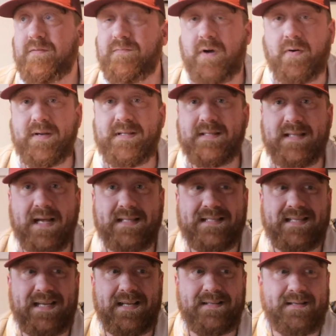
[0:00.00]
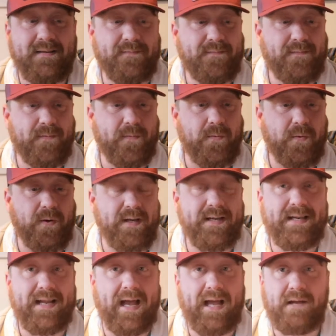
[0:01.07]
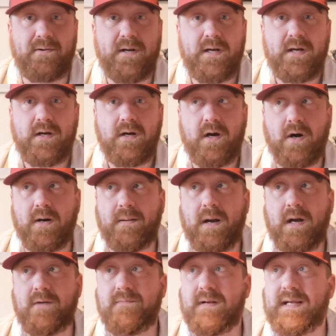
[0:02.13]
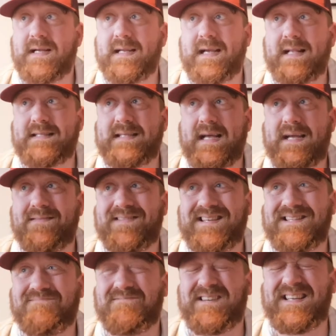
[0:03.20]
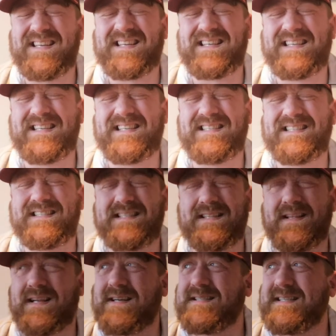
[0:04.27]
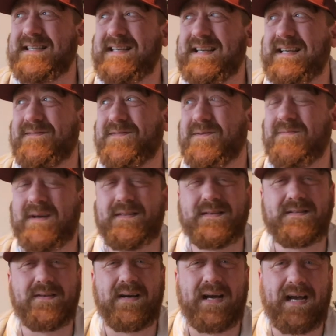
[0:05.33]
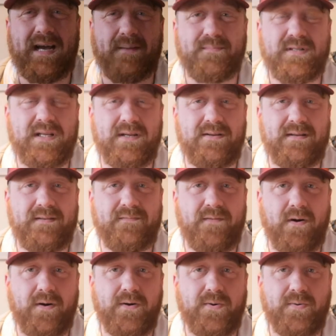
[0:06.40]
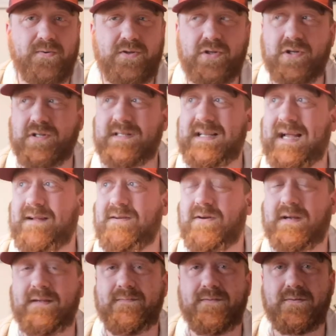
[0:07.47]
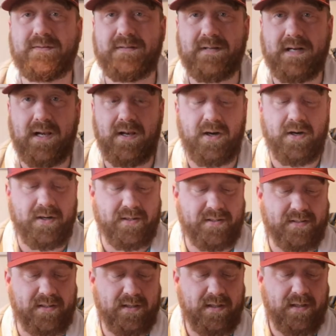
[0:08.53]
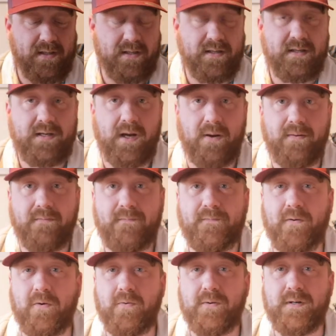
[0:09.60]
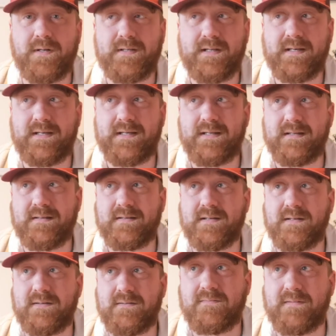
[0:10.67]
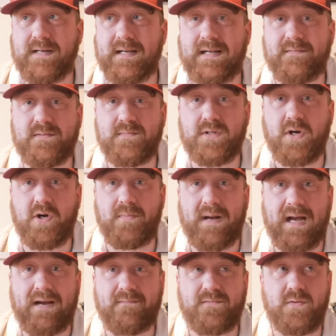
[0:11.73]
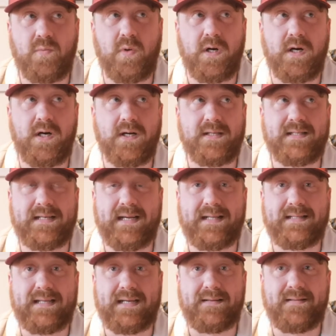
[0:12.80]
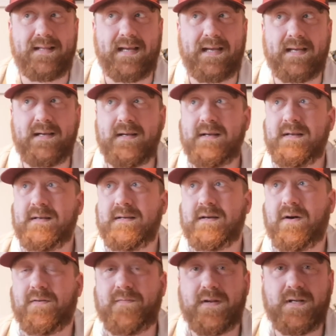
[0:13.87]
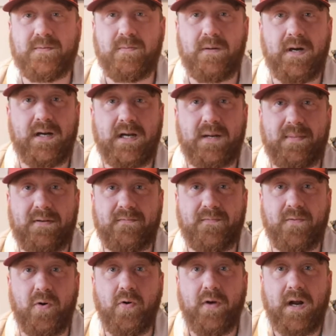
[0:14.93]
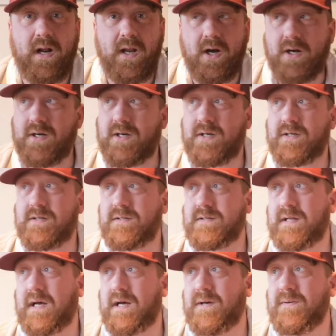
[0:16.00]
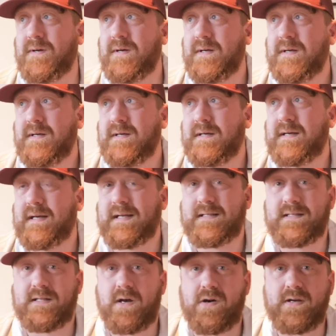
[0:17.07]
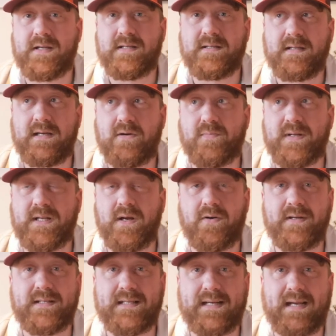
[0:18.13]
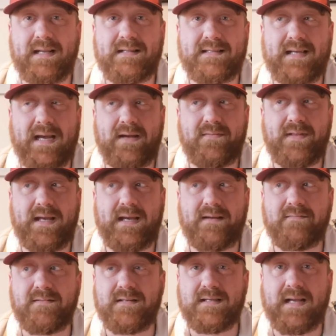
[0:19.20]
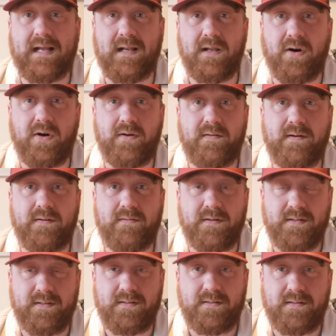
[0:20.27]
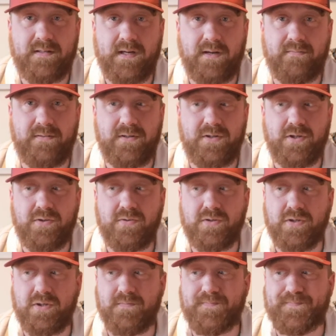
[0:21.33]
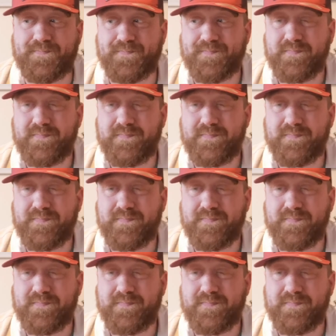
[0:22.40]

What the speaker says: Right, that's it for now. I'm hopefully going to get down in the week to the lottie if the weather's not absolutely vile. Just now looking forward to the clocks going forward, and we can have some time after work to get down there. I finish work at about 4 o'clock, so it's nice. It'll be nice to get down there and get Lyra and go and do some